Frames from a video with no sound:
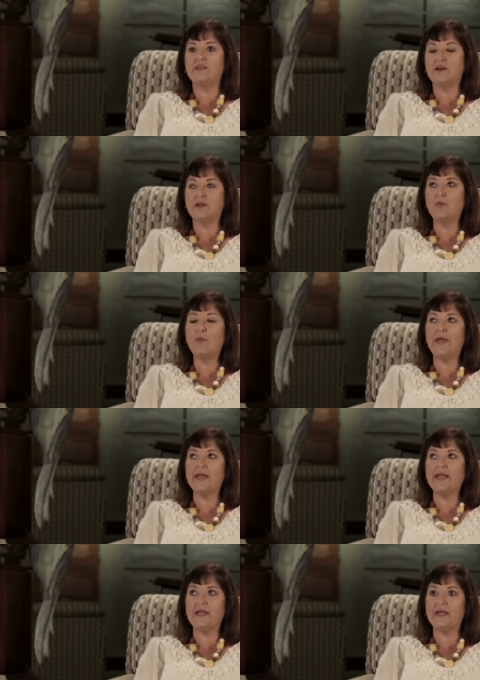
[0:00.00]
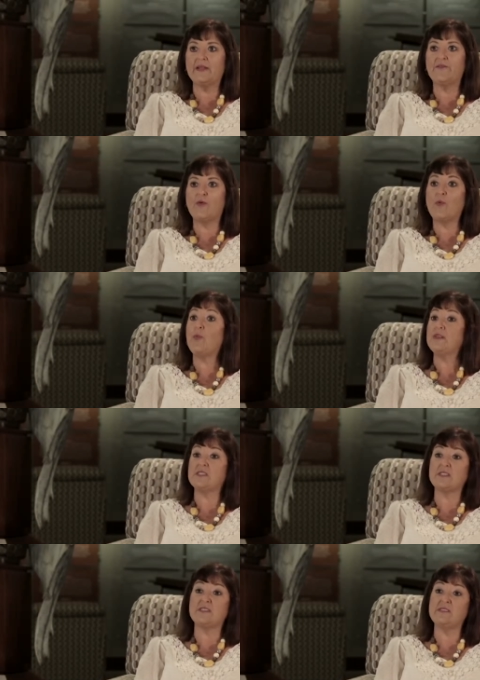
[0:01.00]
Doug, went in for
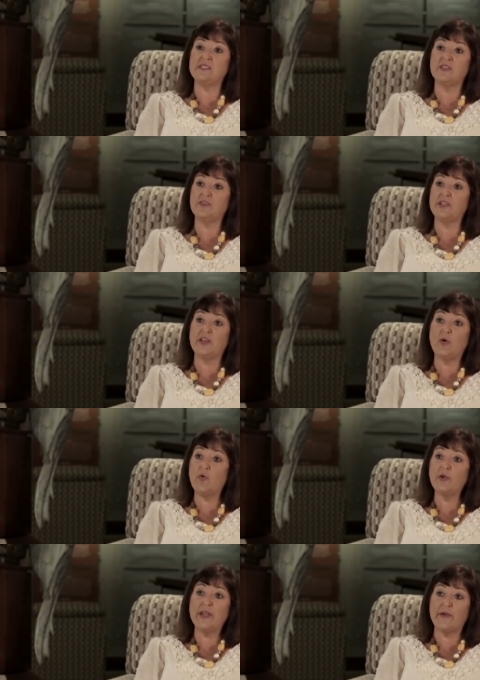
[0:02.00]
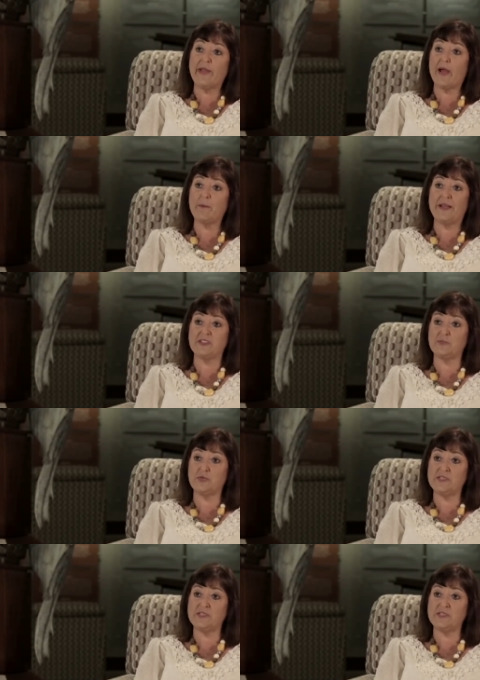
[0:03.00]
what's considered an ordinary outpatient